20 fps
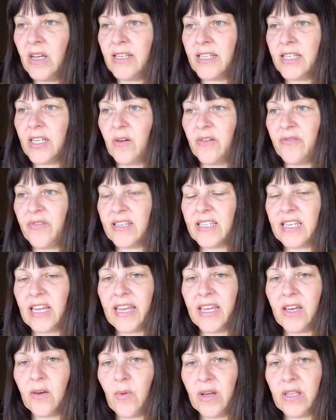So if they
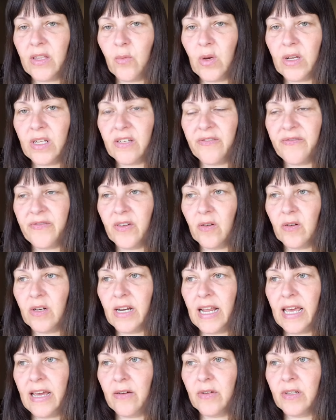take away the winter fuel
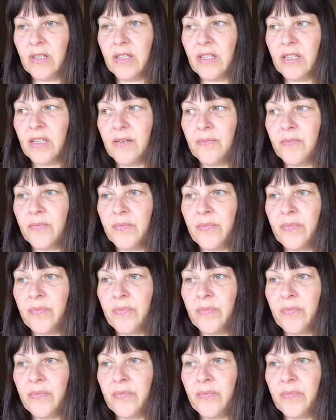allowance,